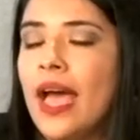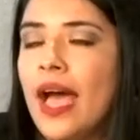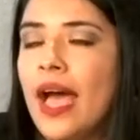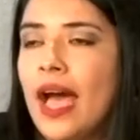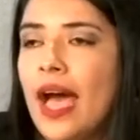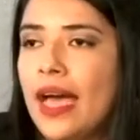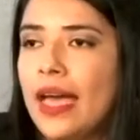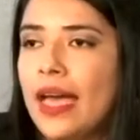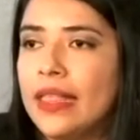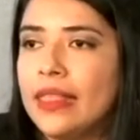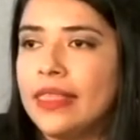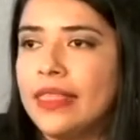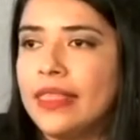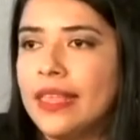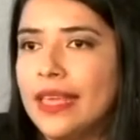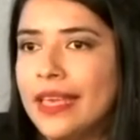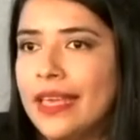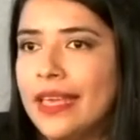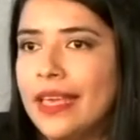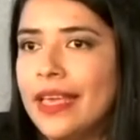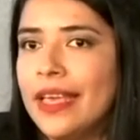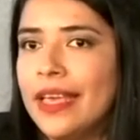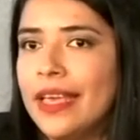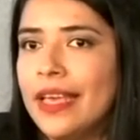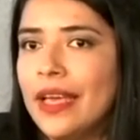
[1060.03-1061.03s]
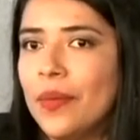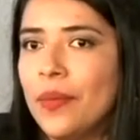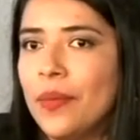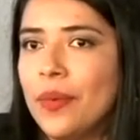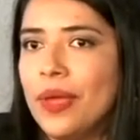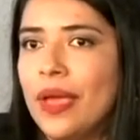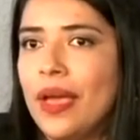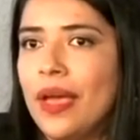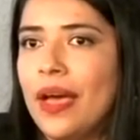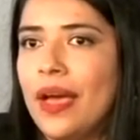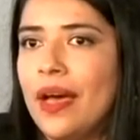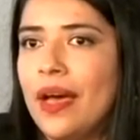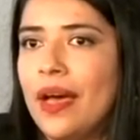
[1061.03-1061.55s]
I think we
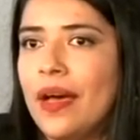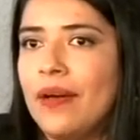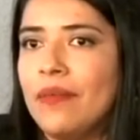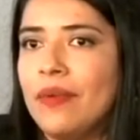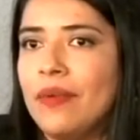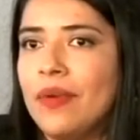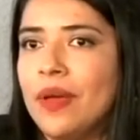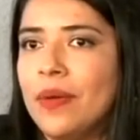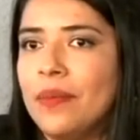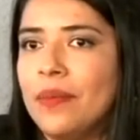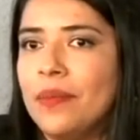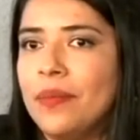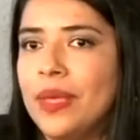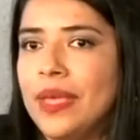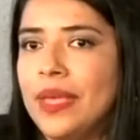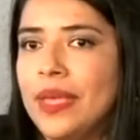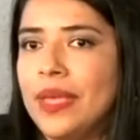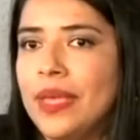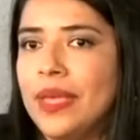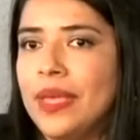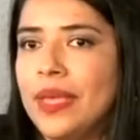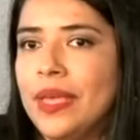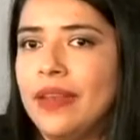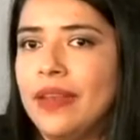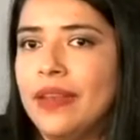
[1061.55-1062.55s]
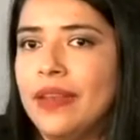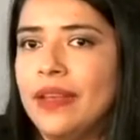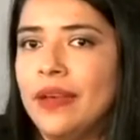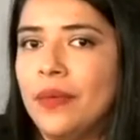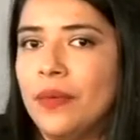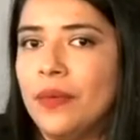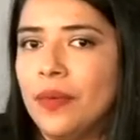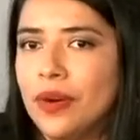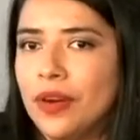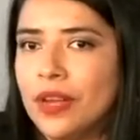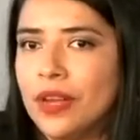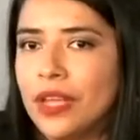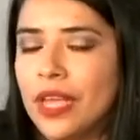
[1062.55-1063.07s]
have been
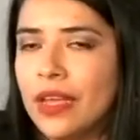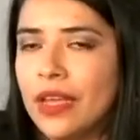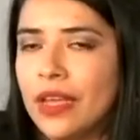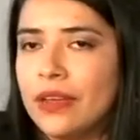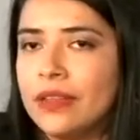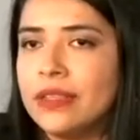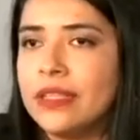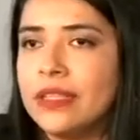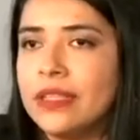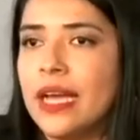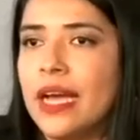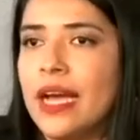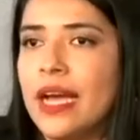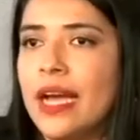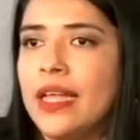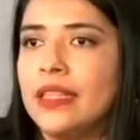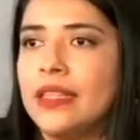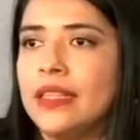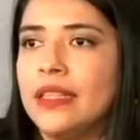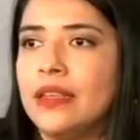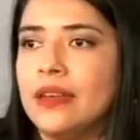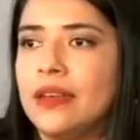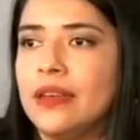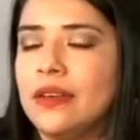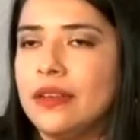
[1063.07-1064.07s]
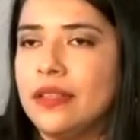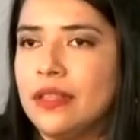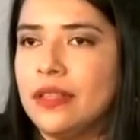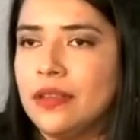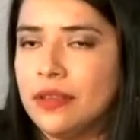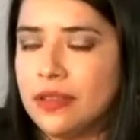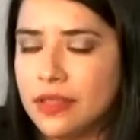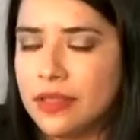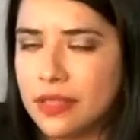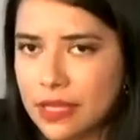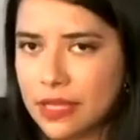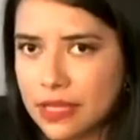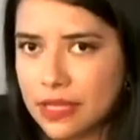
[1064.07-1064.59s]
working on that
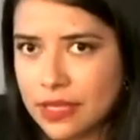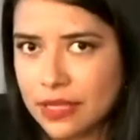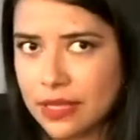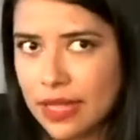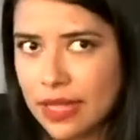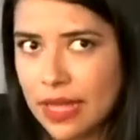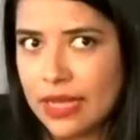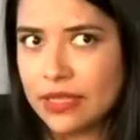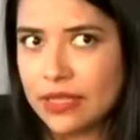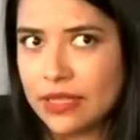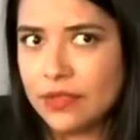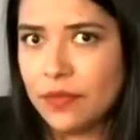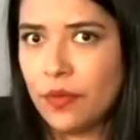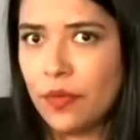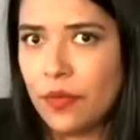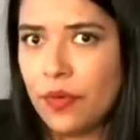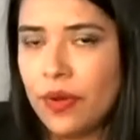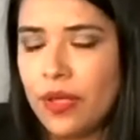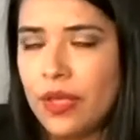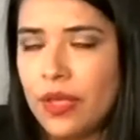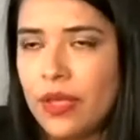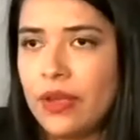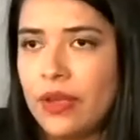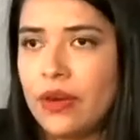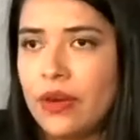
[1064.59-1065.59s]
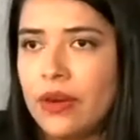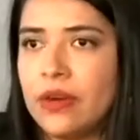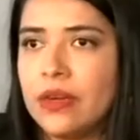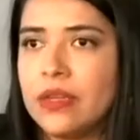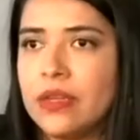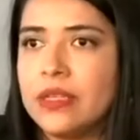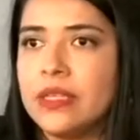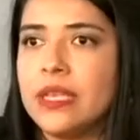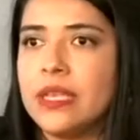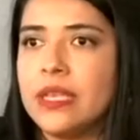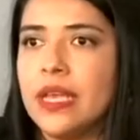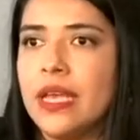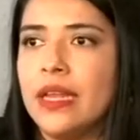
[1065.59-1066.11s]
on these last 4
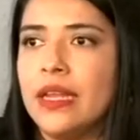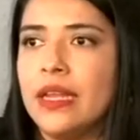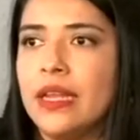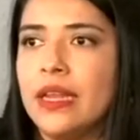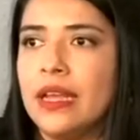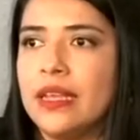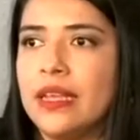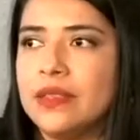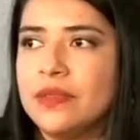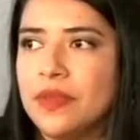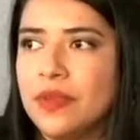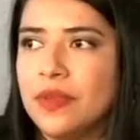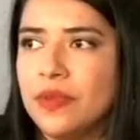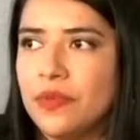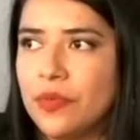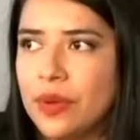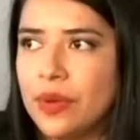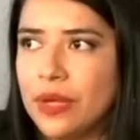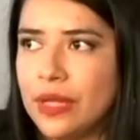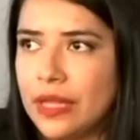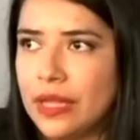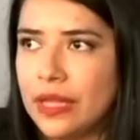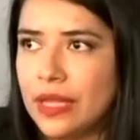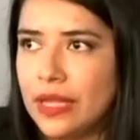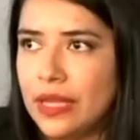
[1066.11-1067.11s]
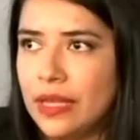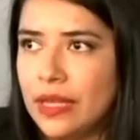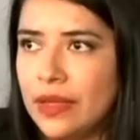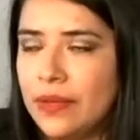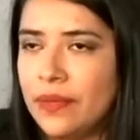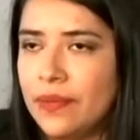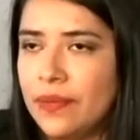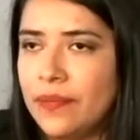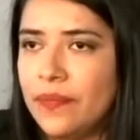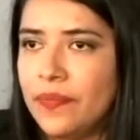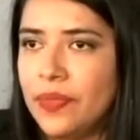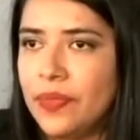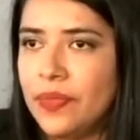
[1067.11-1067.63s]
years, and it has been really
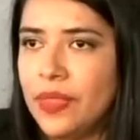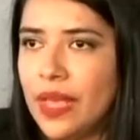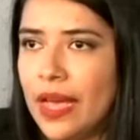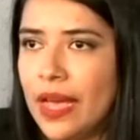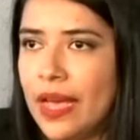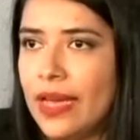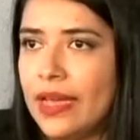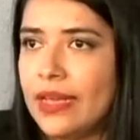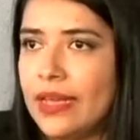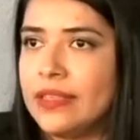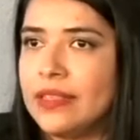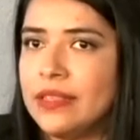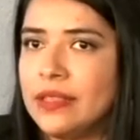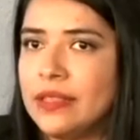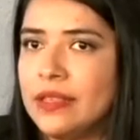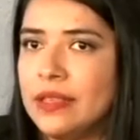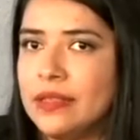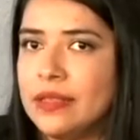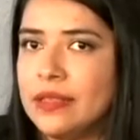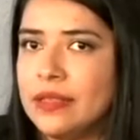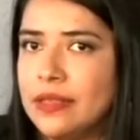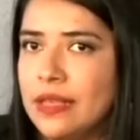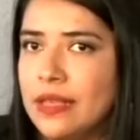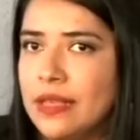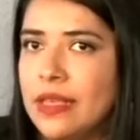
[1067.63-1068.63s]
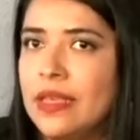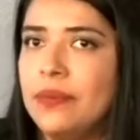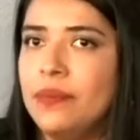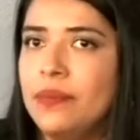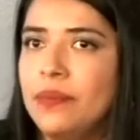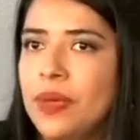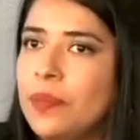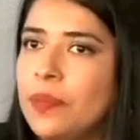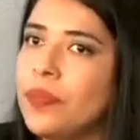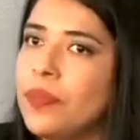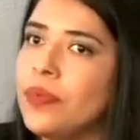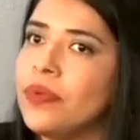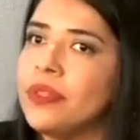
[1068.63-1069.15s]
nice seeing
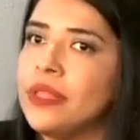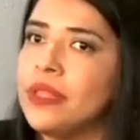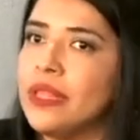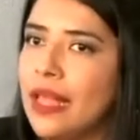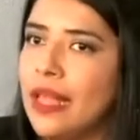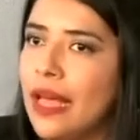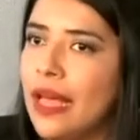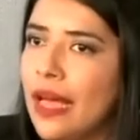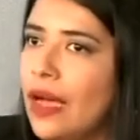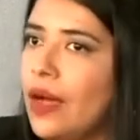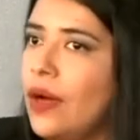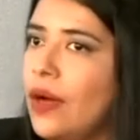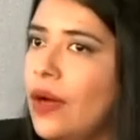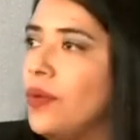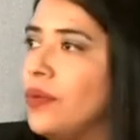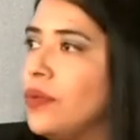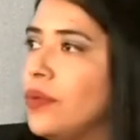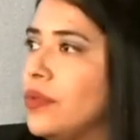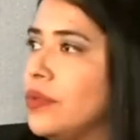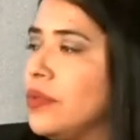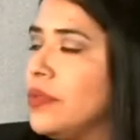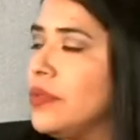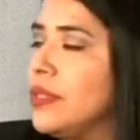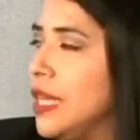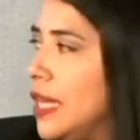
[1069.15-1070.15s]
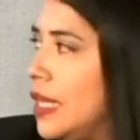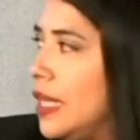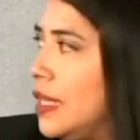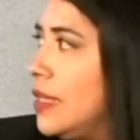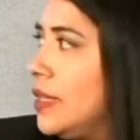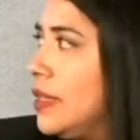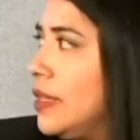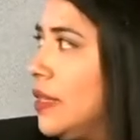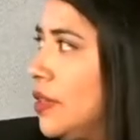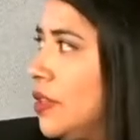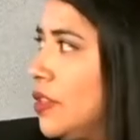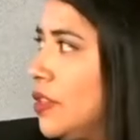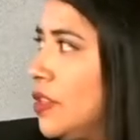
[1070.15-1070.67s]
people now
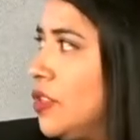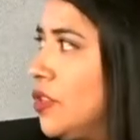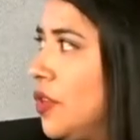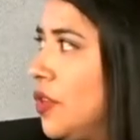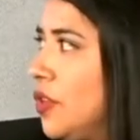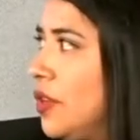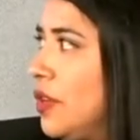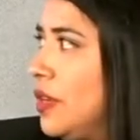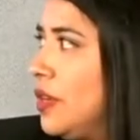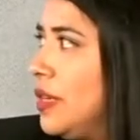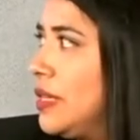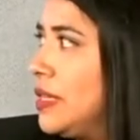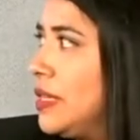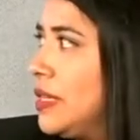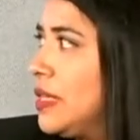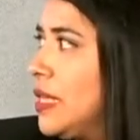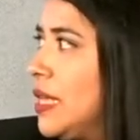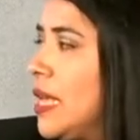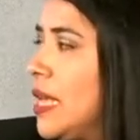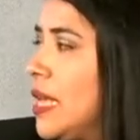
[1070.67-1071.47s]
telling their stories